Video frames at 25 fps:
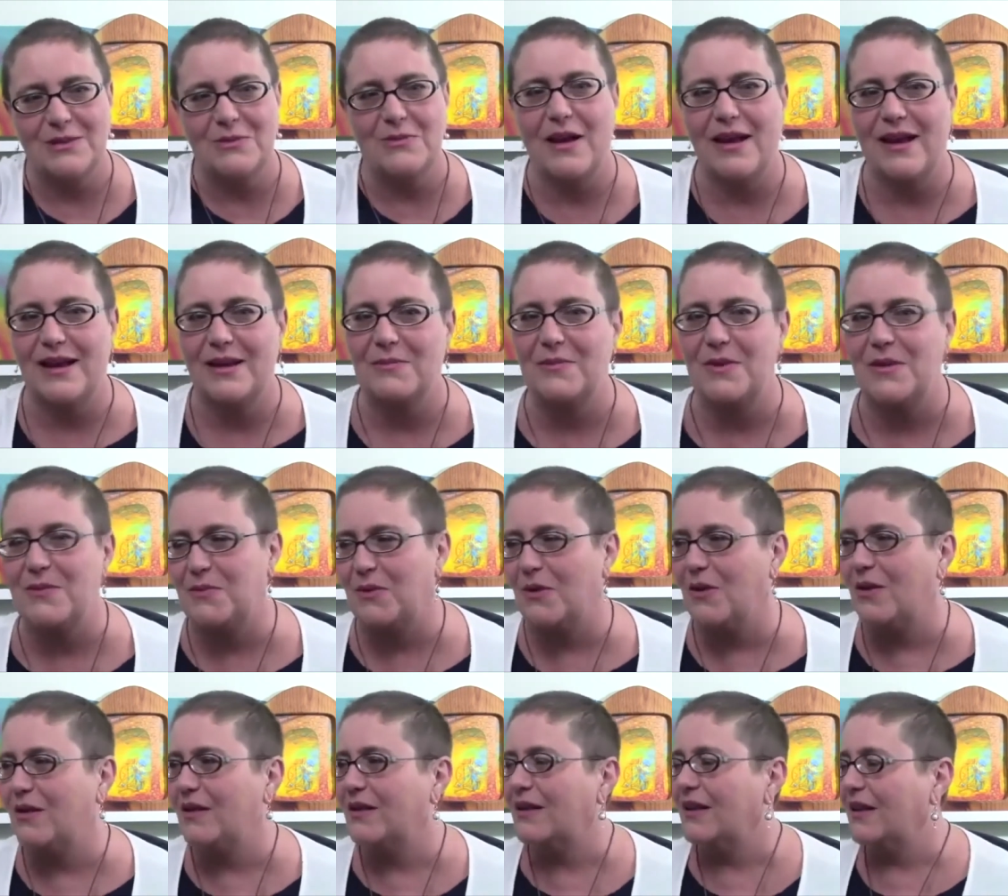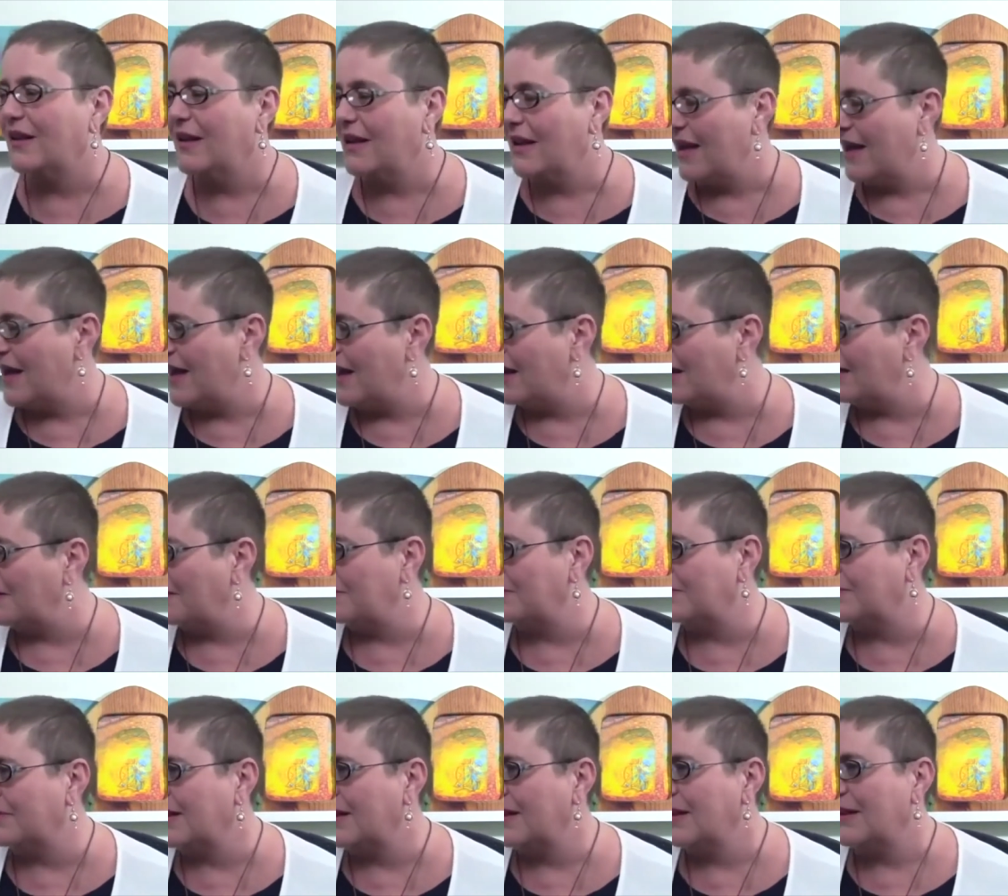away to people.
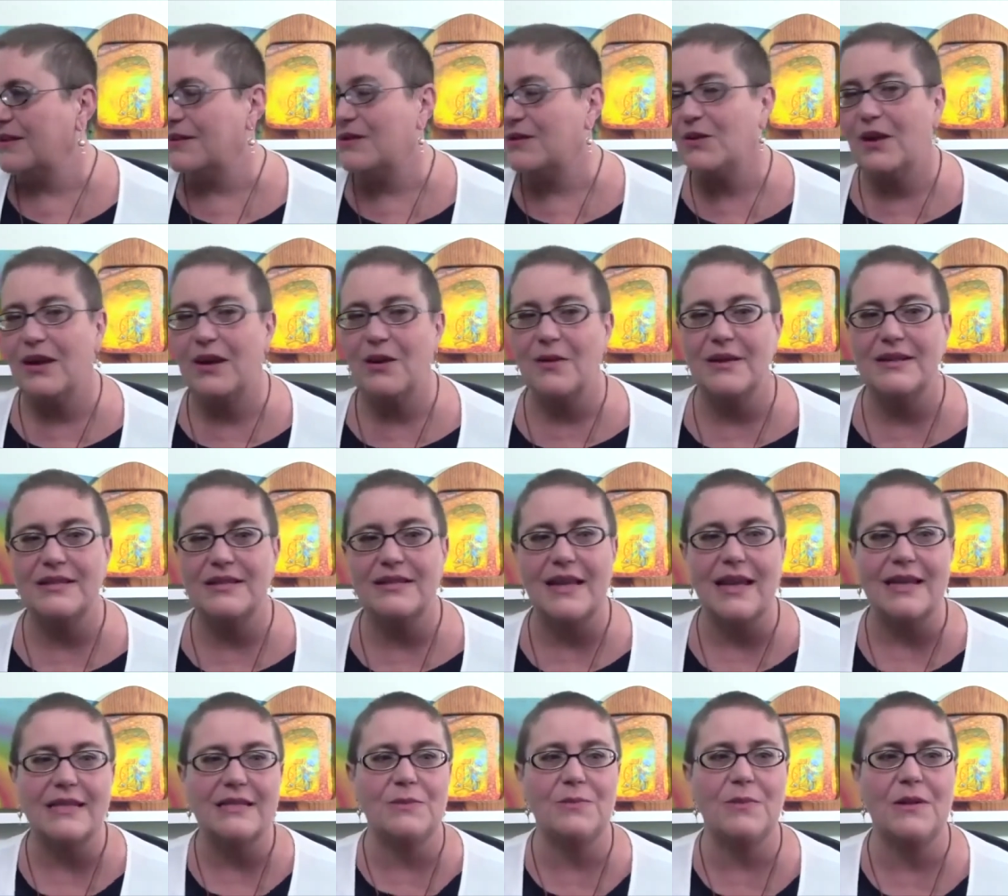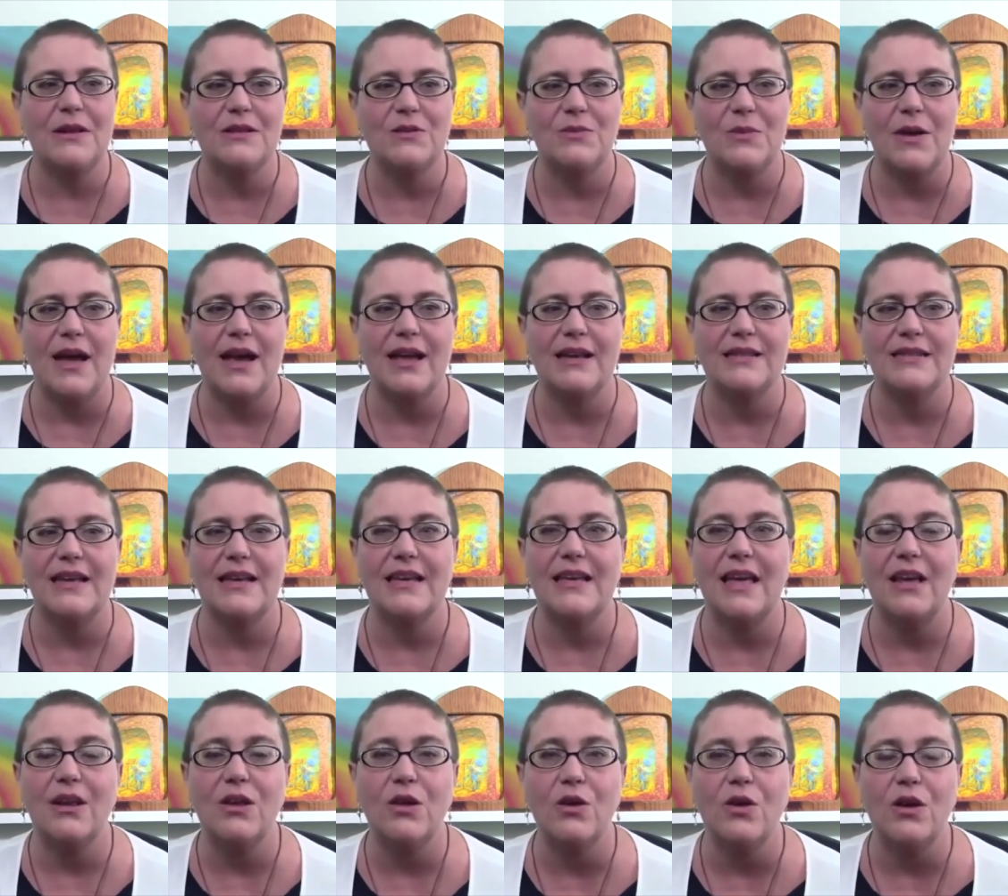Um, so, anyways, that's beeswax.
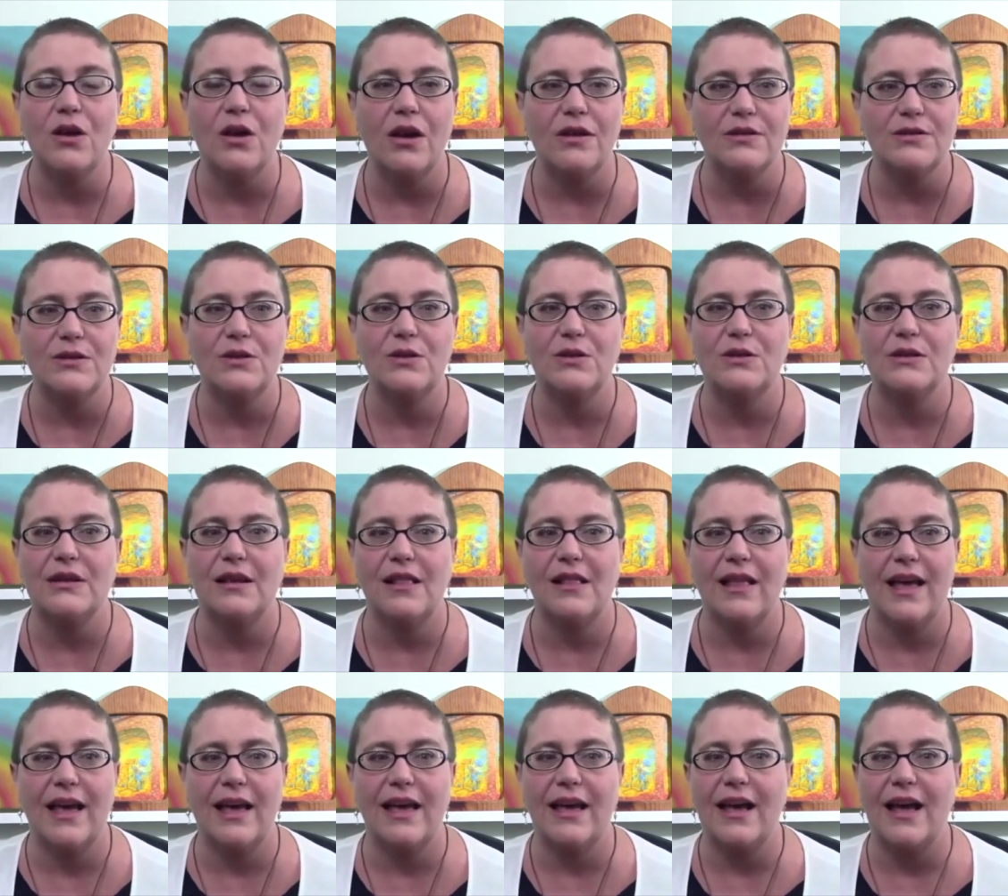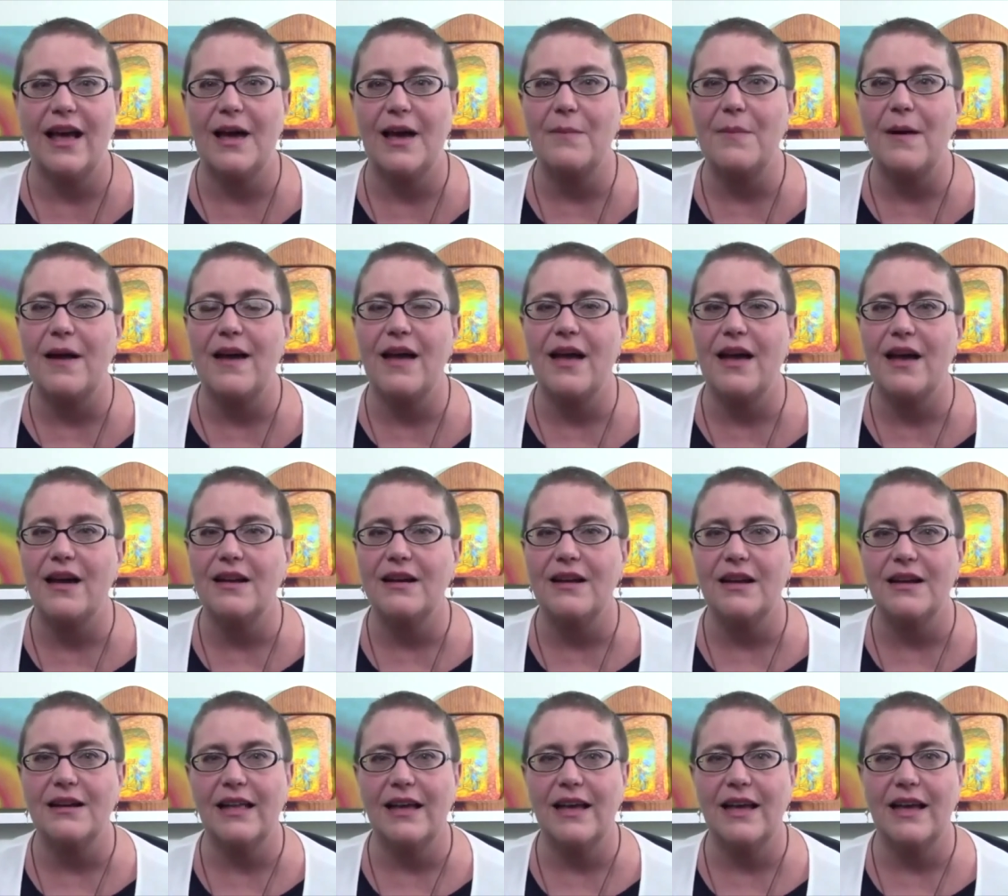Again, you can also use clay. I buy a hunk of
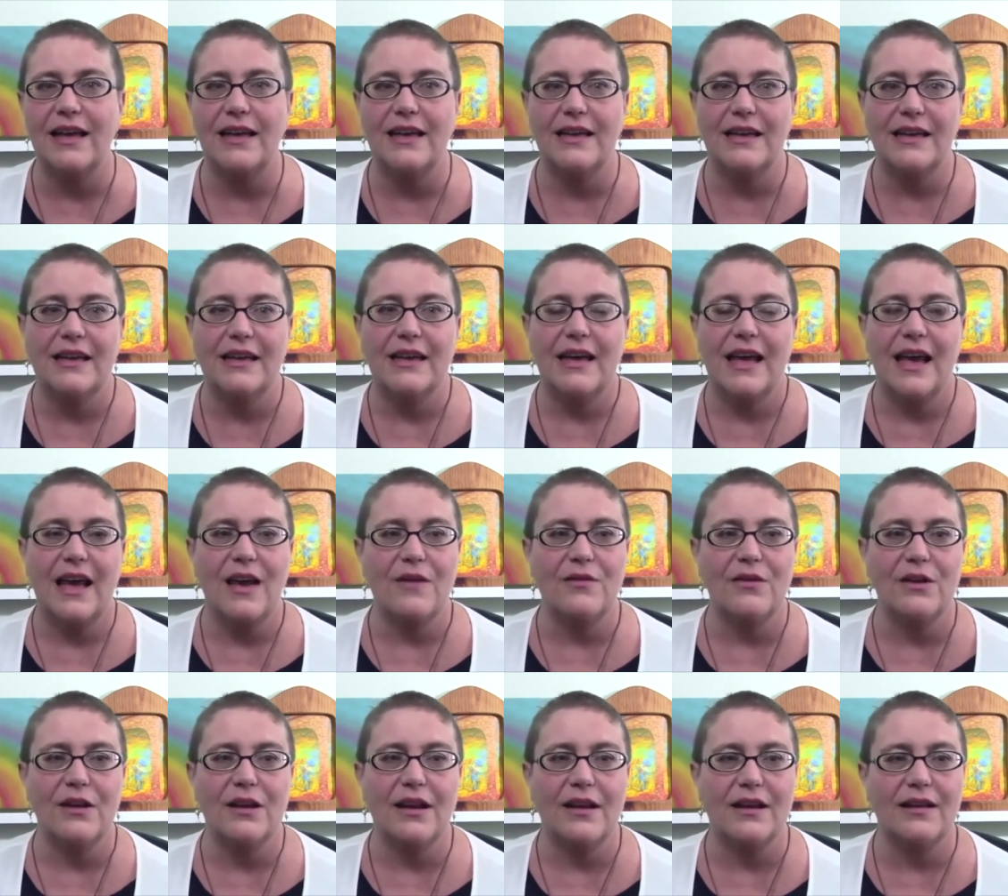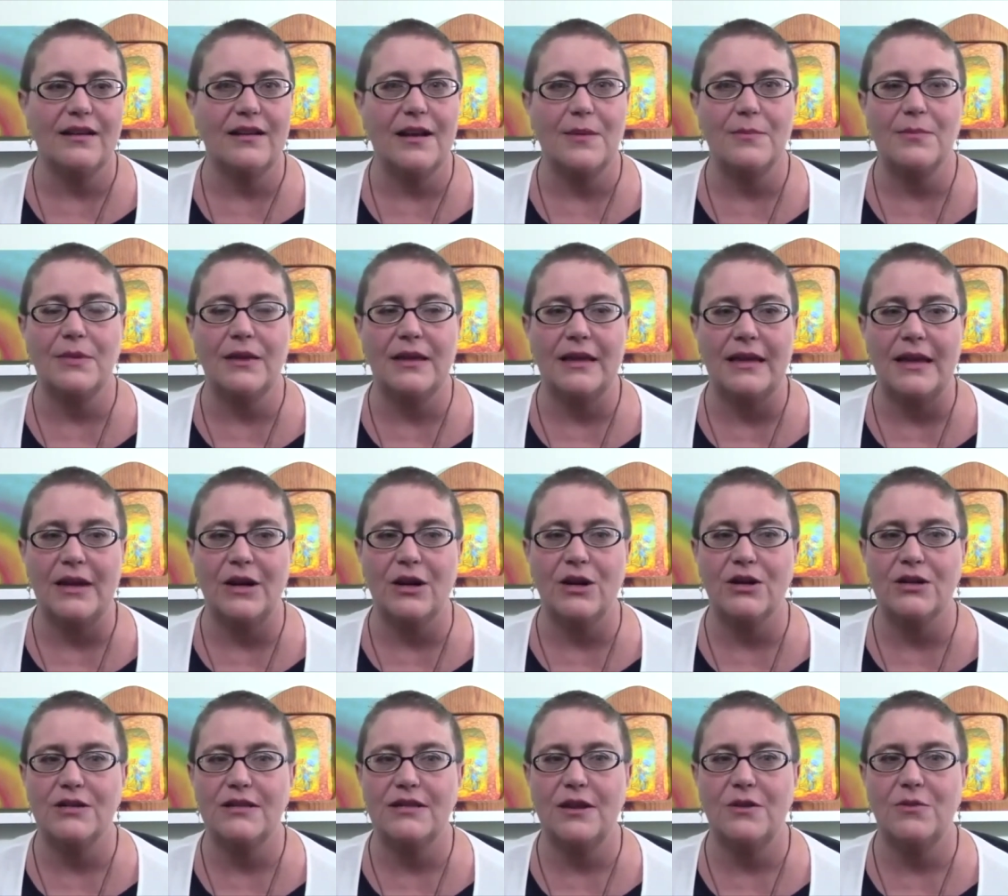clay every couple of
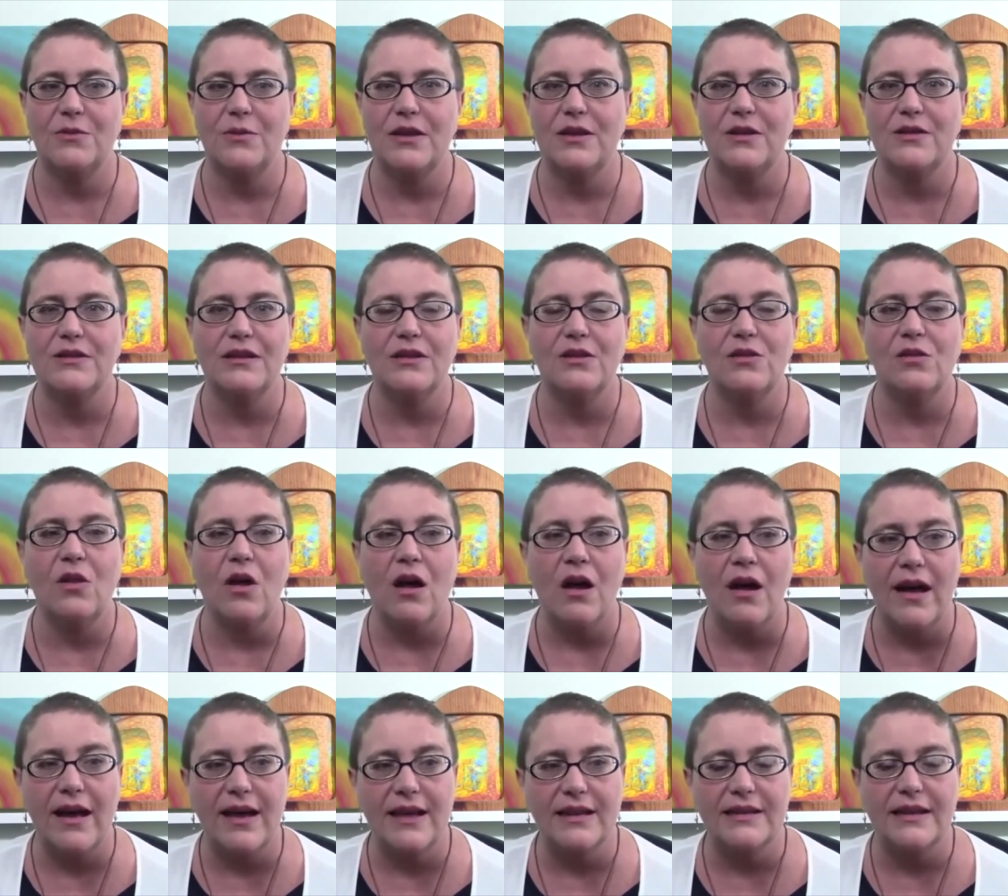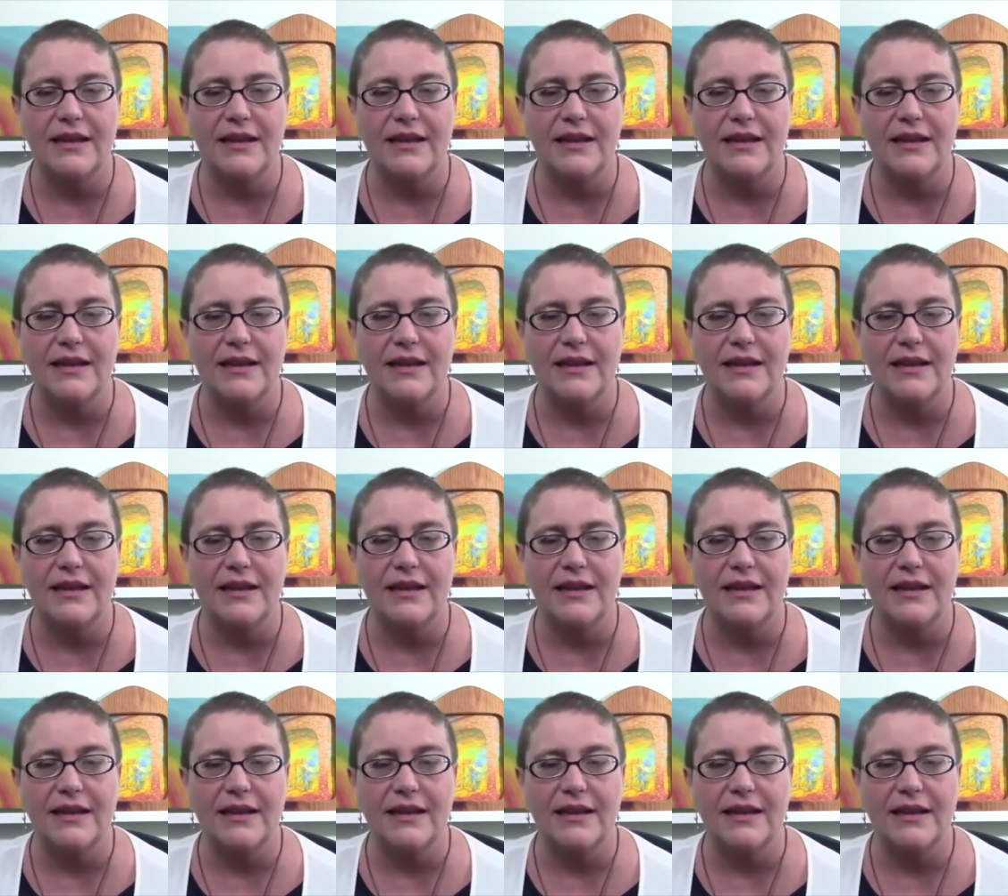years, and we use it a lot.